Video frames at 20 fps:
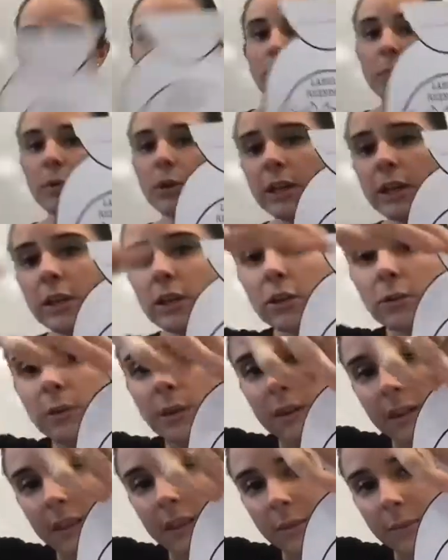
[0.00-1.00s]
So I'm putting glue
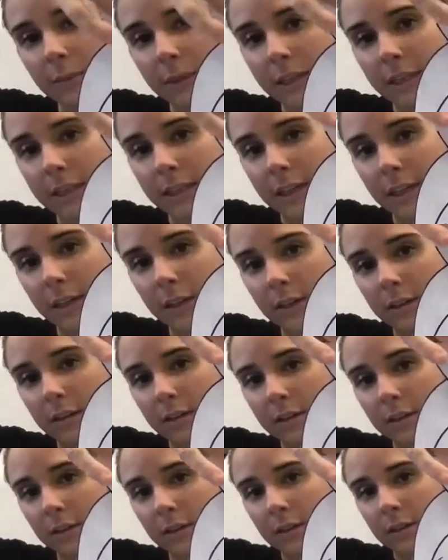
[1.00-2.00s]
on this piece here,
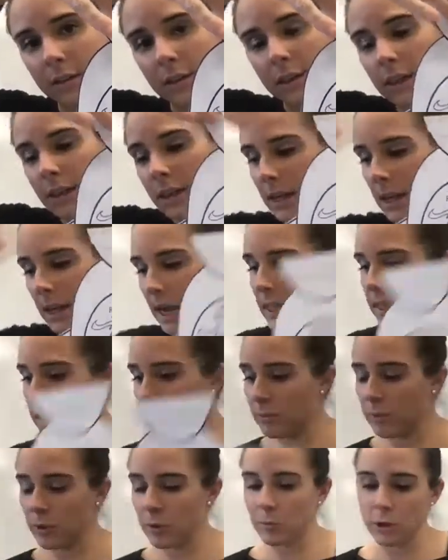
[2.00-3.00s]
and then
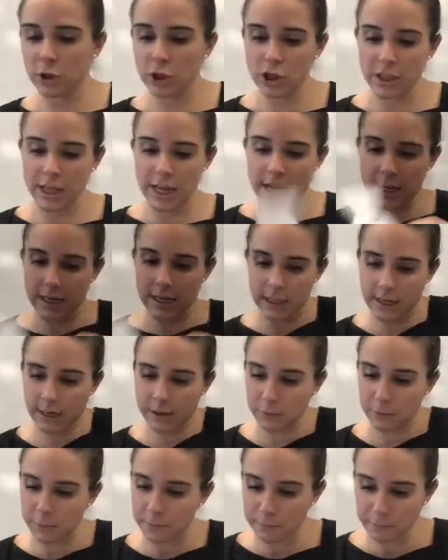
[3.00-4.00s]
I'm going to push the head
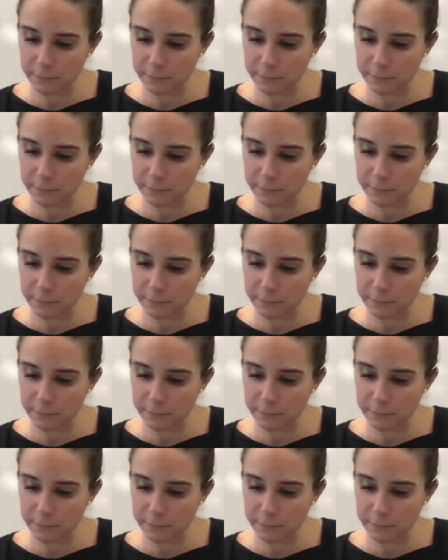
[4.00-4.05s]
down.